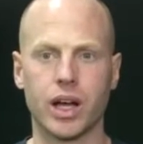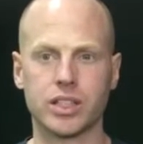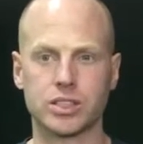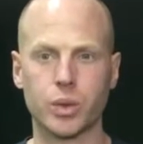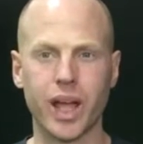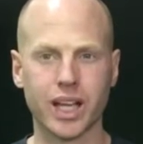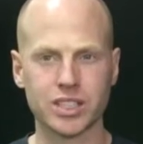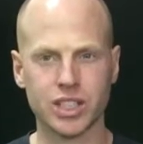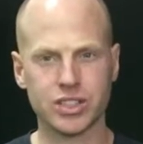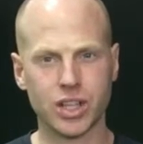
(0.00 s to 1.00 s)
So we
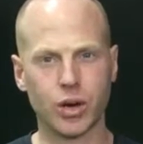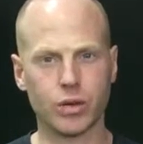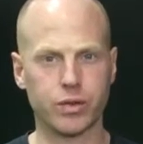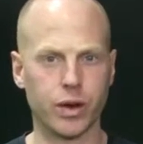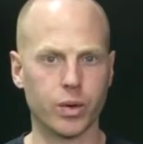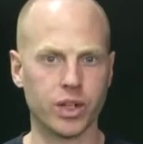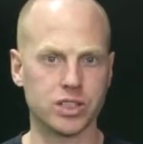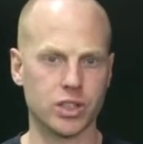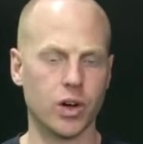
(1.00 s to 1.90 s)
actually don't focus